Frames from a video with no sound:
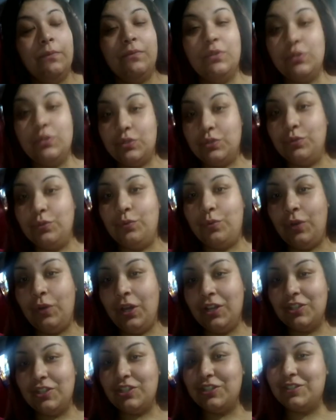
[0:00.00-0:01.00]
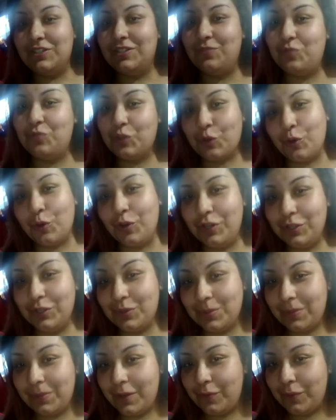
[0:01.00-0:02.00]
due to just recording
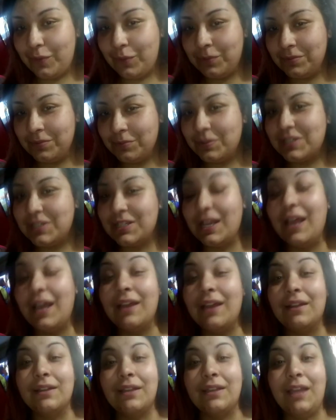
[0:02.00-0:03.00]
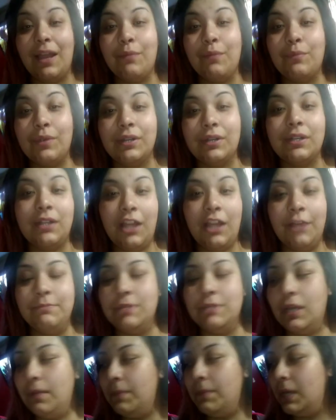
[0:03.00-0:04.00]
through my phone, which I had a camera and a
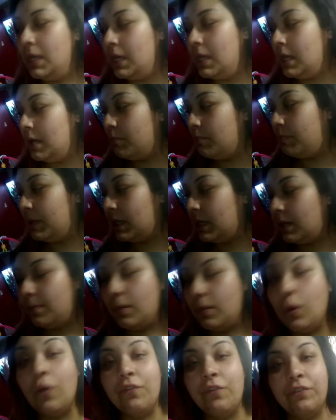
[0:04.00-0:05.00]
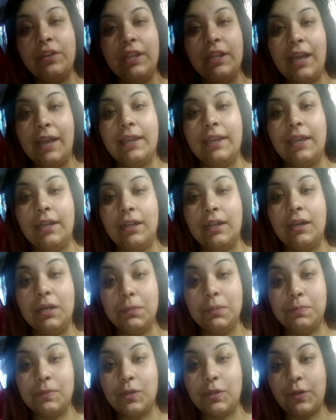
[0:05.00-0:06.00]
laptop. But hopefully I can
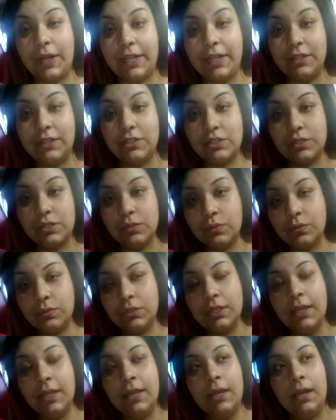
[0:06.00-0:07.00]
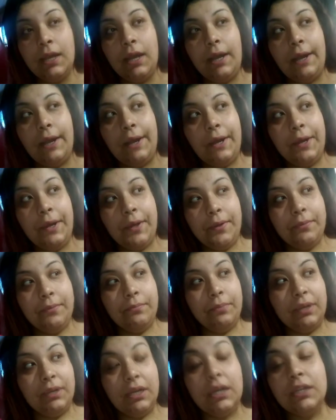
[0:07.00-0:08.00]
upgrade soon.
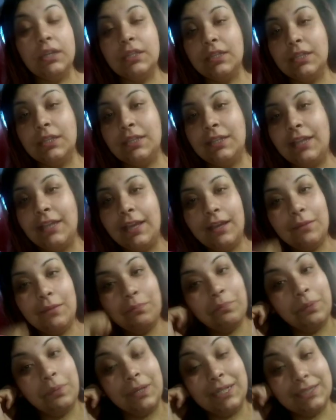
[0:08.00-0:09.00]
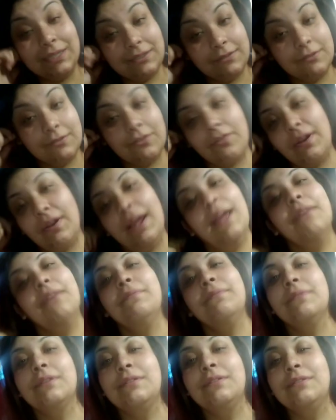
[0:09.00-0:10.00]
But other than that, please subscribe,
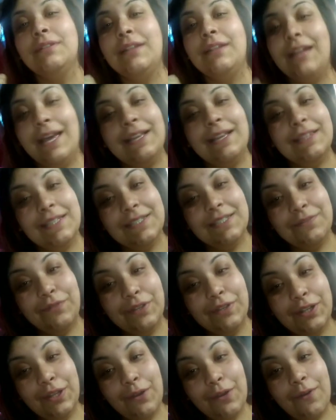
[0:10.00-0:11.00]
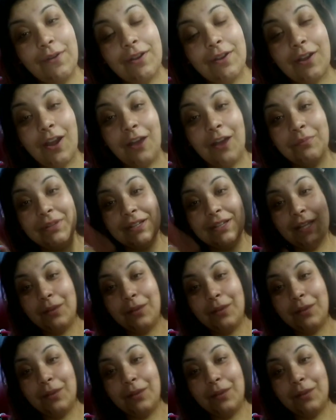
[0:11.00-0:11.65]
like this video, comment